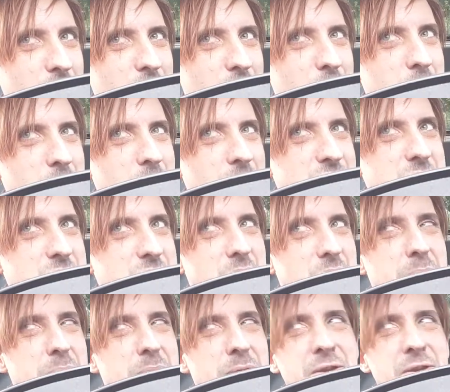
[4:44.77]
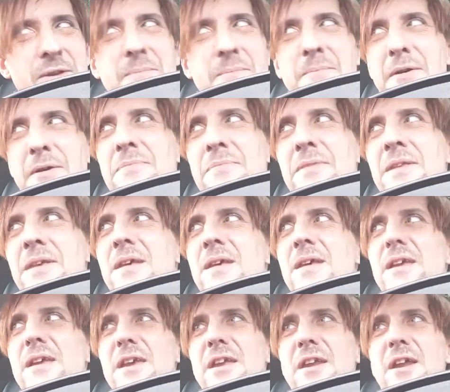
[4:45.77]
They're diabolical. That's just my
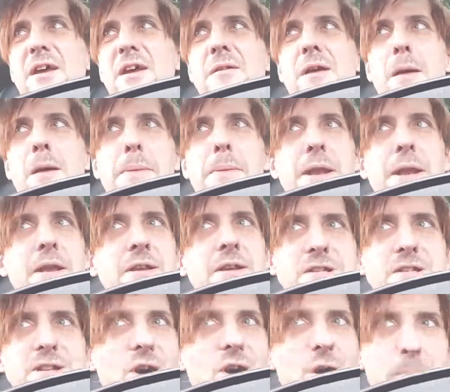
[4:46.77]
opinion, but you know,